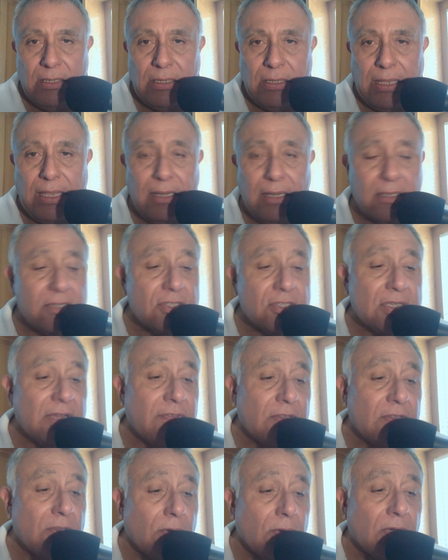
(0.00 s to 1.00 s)
El
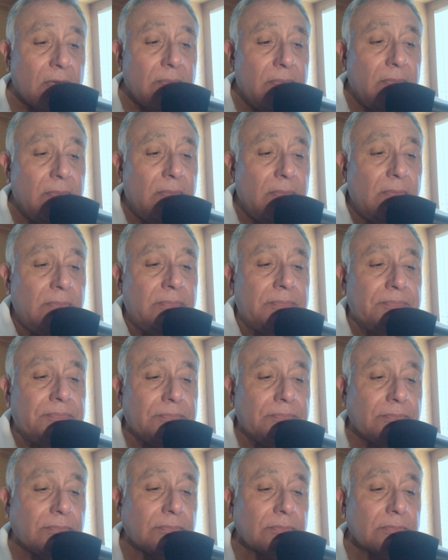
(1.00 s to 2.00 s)
Conservador
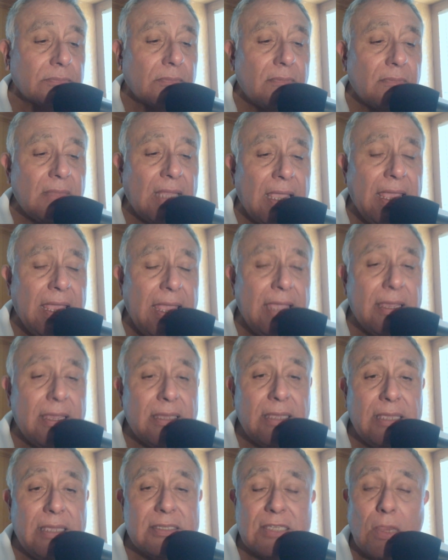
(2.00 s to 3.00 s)

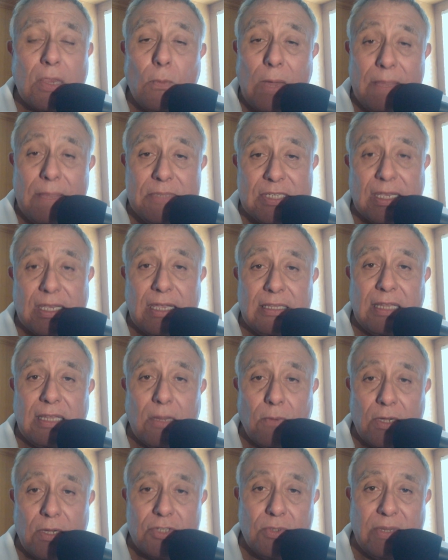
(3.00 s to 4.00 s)
is a website that I
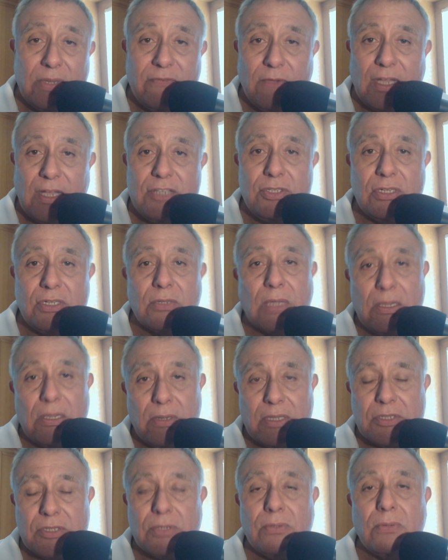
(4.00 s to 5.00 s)
want to invite you to
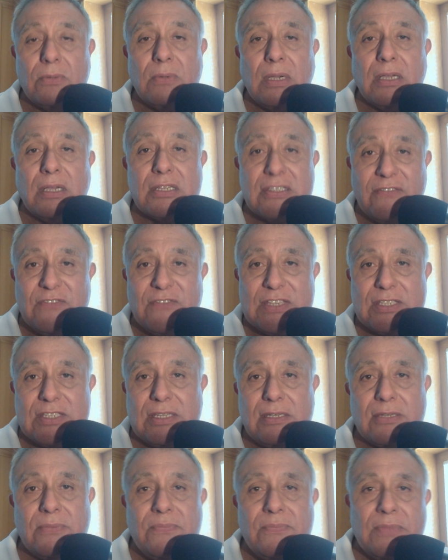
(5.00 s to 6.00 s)

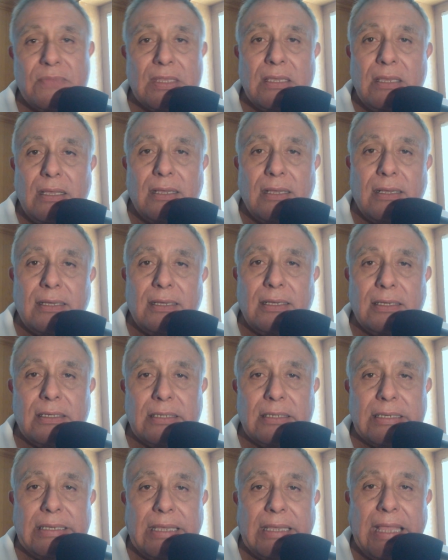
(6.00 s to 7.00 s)
visit,
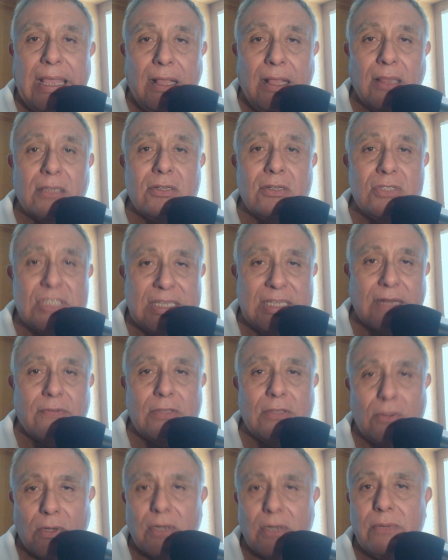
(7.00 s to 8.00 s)

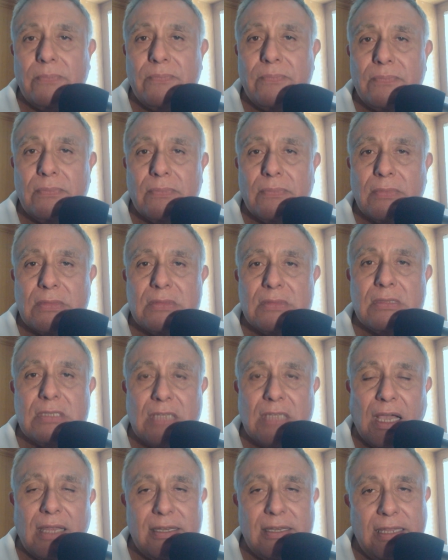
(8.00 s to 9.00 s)

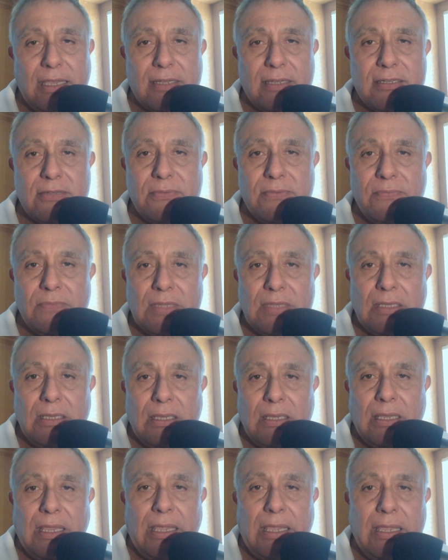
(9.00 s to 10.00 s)
elconservador.net,
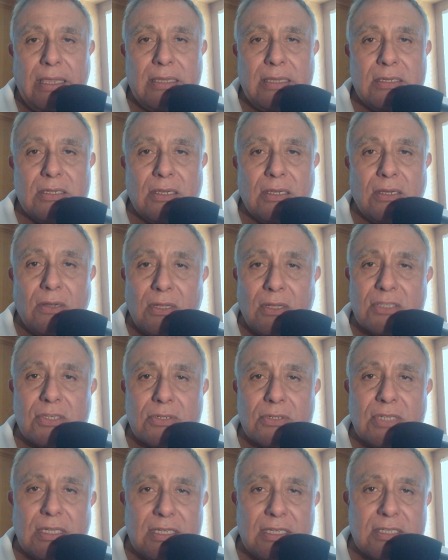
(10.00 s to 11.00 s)
and also
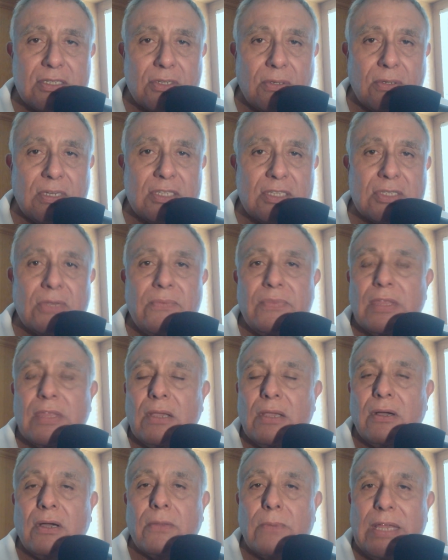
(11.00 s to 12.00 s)
to listen to us
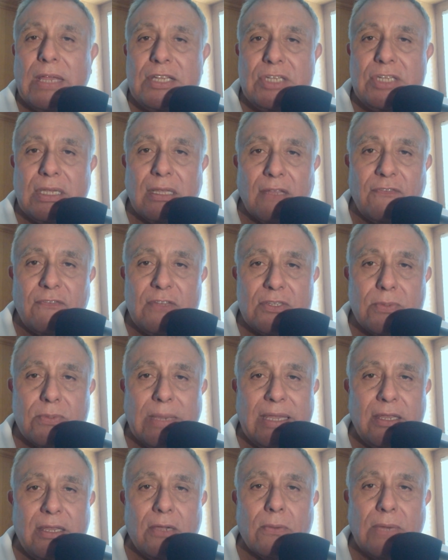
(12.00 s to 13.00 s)
on Raging Elephants
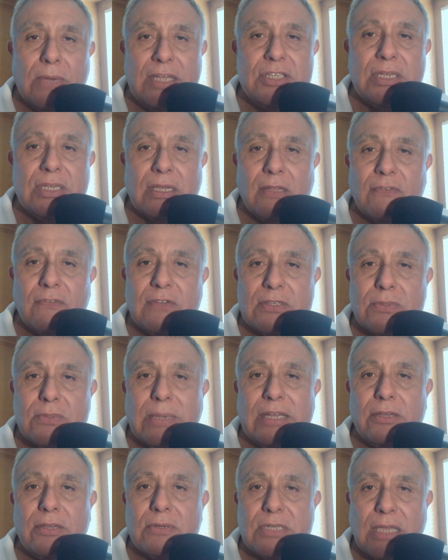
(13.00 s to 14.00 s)
Radio,
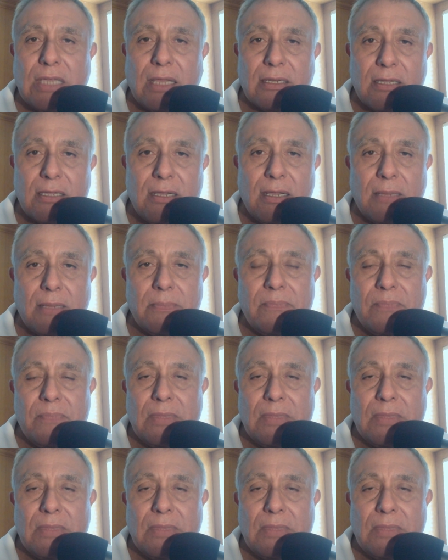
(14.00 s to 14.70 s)
RagingElephantsRadio.com,